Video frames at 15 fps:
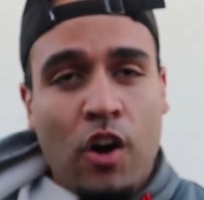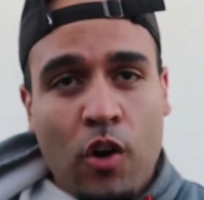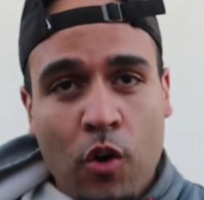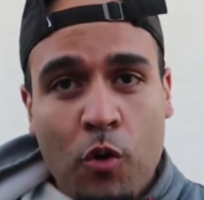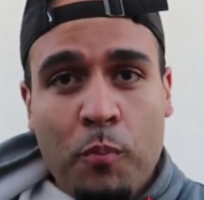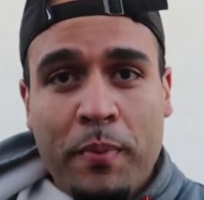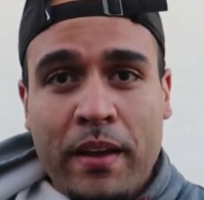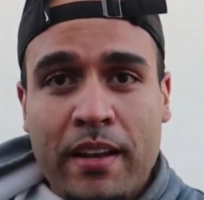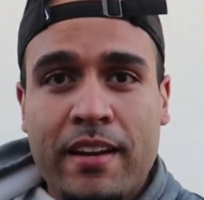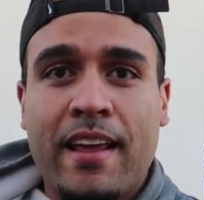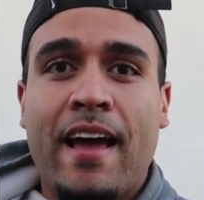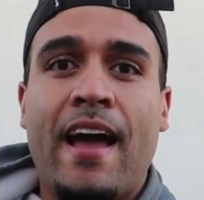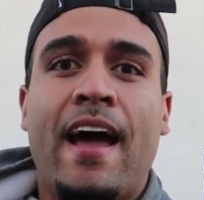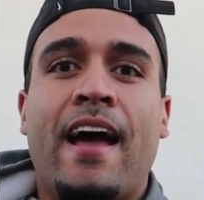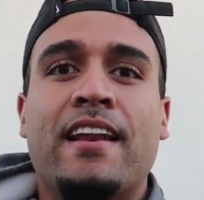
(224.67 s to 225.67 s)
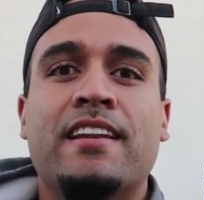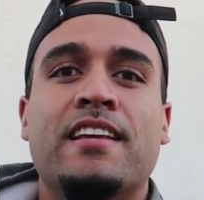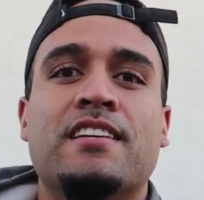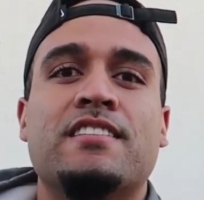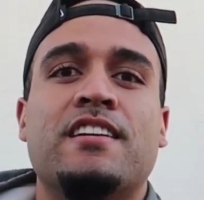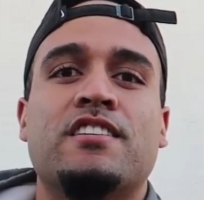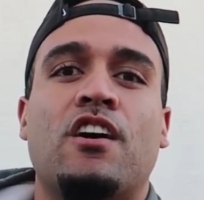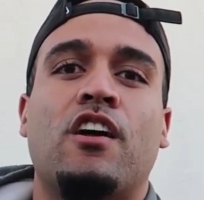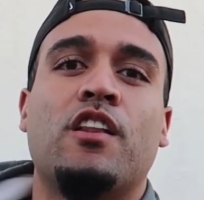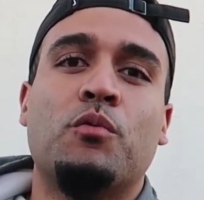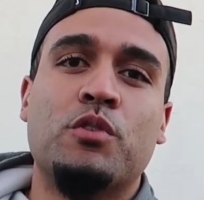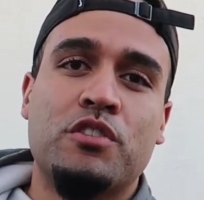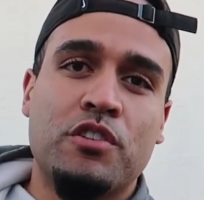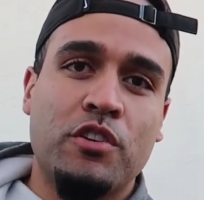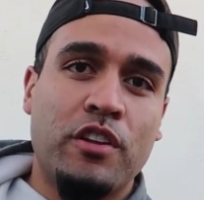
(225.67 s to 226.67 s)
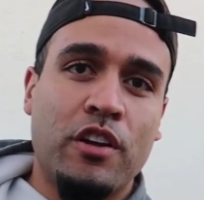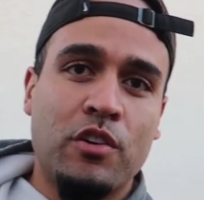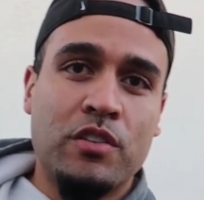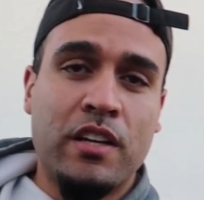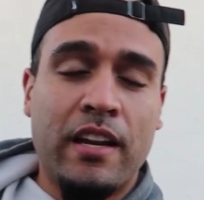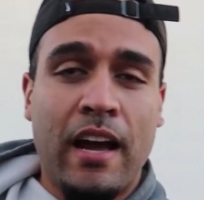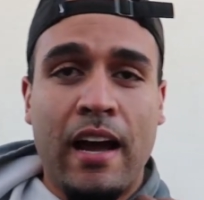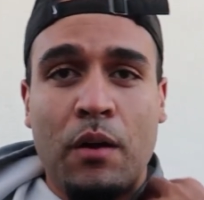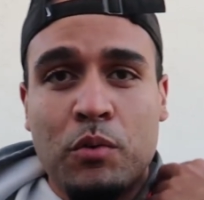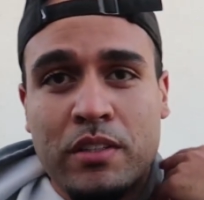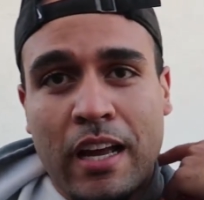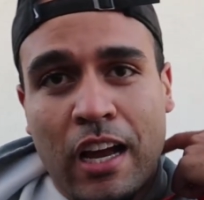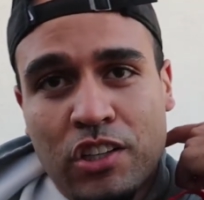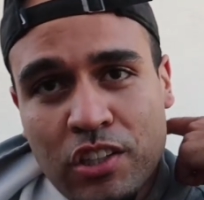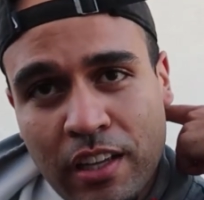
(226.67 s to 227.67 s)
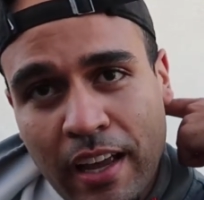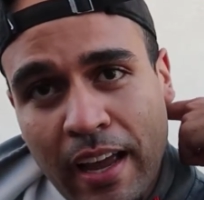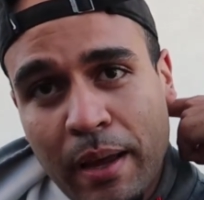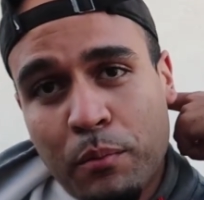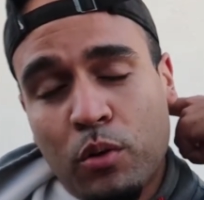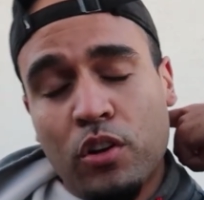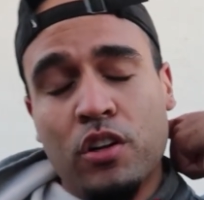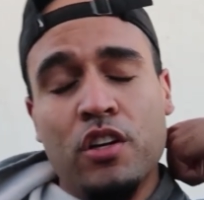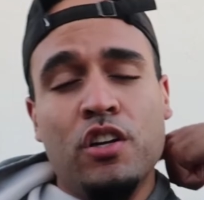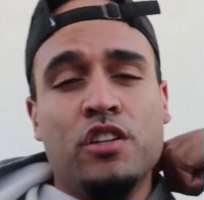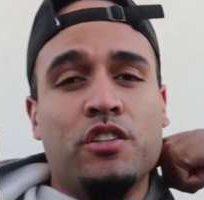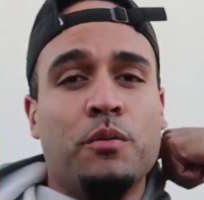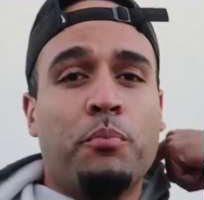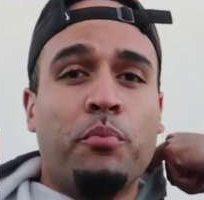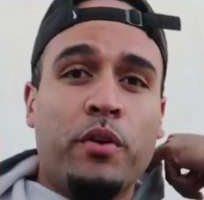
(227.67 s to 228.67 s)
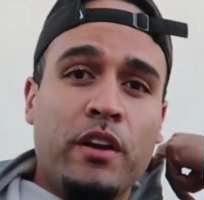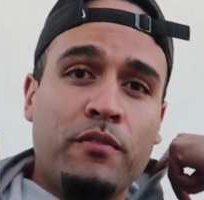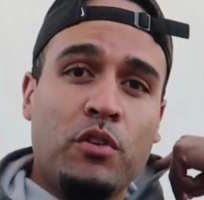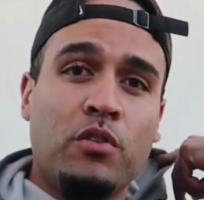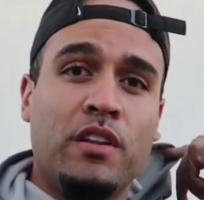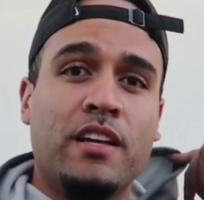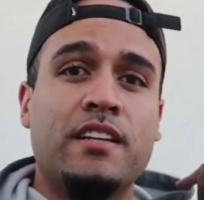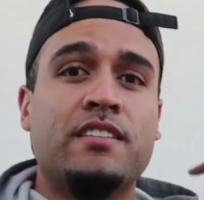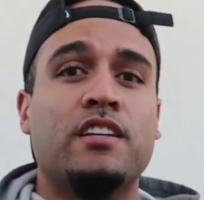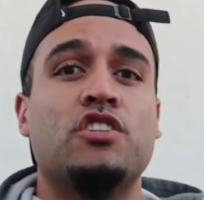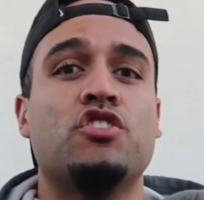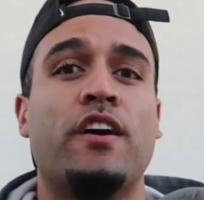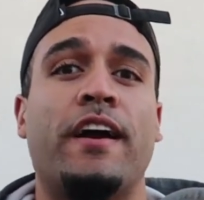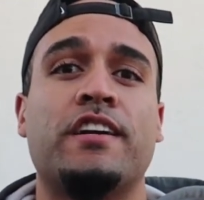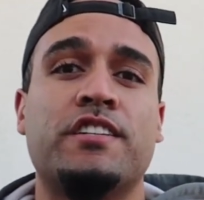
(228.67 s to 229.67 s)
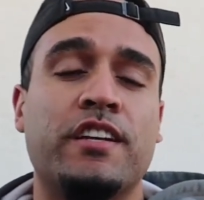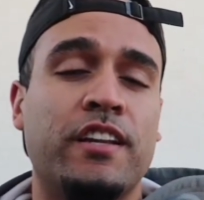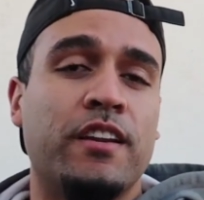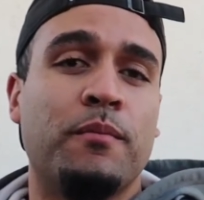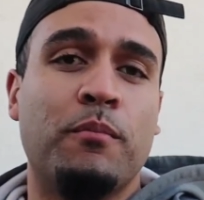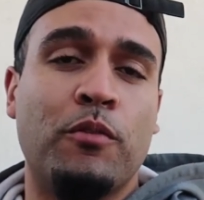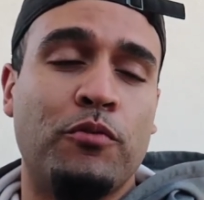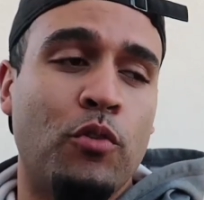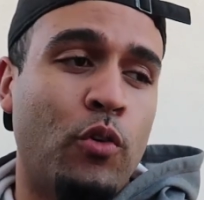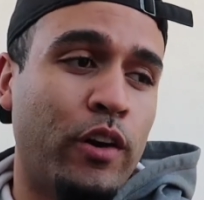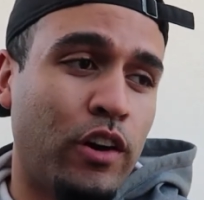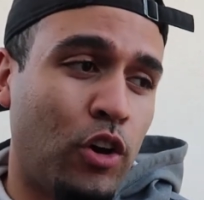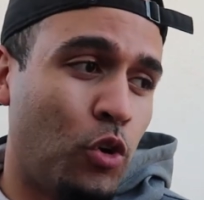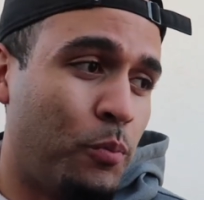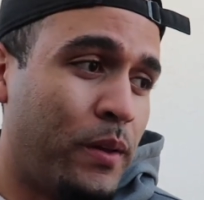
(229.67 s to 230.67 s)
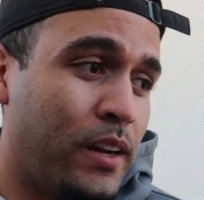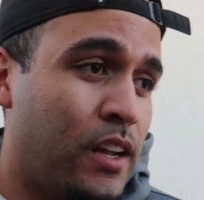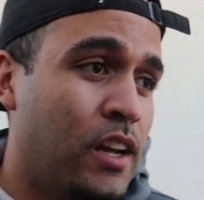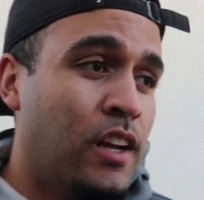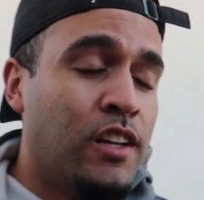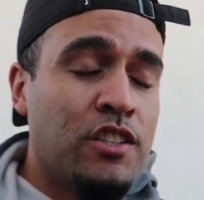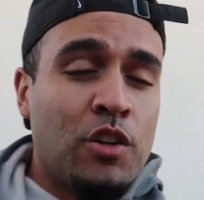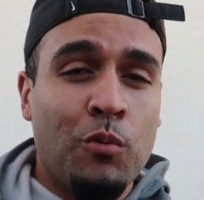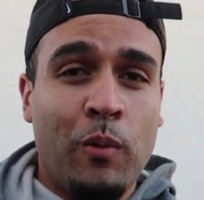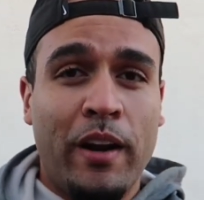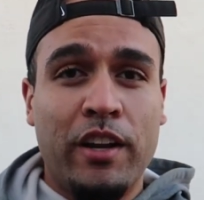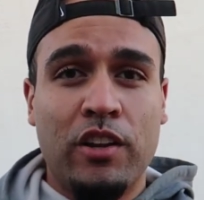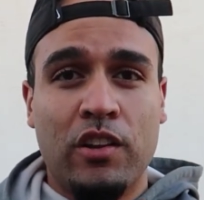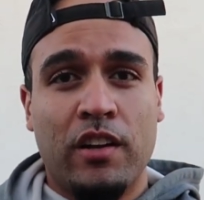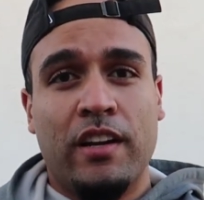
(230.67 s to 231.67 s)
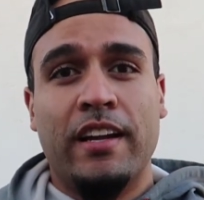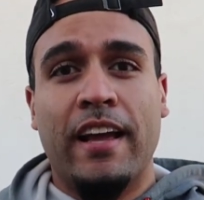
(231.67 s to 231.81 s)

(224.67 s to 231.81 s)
opened at Disney's Hollywood Studios, and I was actually able to preview this attraction before it opened to regular